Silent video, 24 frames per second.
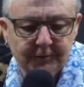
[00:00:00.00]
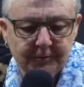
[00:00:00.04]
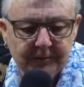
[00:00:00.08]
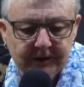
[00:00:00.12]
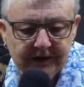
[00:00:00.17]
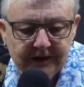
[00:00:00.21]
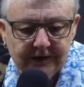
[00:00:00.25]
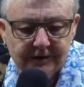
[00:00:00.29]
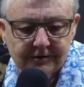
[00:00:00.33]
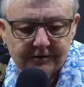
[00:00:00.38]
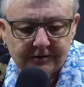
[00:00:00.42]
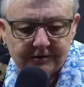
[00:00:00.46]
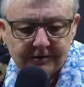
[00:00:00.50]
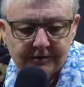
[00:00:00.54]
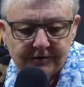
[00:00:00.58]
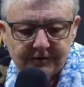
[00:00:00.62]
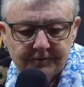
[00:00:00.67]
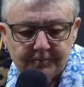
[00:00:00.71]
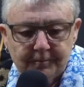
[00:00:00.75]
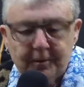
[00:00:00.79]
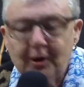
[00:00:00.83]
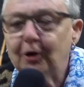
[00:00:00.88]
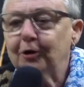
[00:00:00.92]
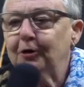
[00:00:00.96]
a pair
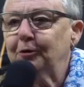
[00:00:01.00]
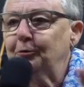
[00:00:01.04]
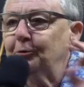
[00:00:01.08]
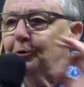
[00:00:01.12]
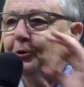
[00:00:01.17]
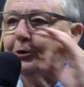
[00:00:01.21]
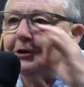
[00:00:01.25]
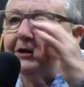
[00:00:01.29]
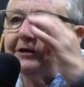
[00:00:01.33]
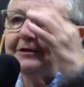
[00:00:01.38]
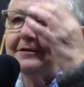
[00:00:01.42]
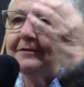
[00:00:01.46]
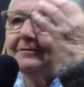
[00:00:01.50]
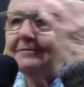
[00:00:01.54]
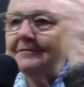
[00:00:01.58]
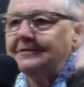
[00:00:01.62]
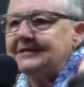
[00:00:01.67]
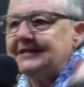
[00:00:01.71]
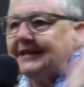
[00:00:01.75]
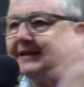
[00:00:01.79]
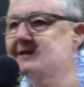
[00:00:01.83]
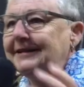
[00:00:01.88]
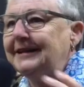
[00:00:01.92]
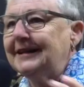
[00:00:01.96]
of Polaroid
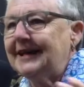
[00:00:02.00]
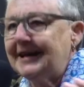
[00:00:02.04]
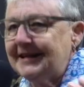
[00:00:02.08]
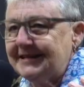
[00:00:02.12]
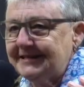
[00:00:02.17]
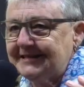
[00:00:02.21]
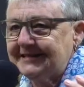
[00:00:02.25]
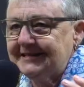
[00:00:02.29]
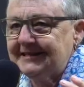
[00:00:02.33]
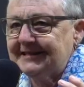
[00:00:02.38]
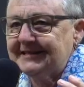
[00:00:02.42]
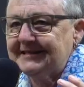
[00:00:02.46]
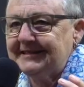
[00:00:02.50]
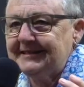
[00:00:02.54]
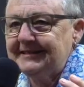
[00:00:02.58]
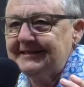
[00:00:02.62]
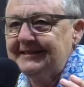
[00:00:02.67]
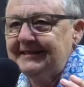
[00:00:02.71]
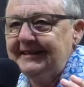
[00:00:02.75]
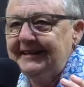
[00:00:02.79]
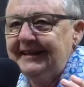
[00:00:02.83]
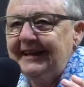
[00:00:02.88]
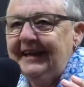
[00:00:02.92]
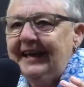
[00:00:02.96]
sunglasses.
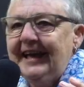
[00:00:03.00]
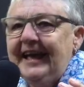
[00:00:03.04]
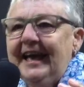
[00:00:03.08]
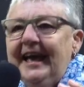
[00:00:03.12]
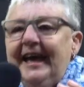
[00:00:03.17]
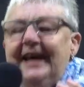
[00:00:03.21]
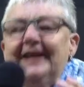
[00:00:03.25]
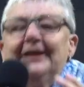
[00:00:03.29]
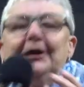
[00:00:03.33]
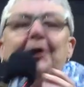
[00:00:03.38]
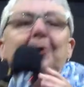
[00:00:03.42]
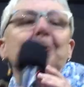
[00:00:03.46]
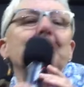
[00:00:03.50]
And I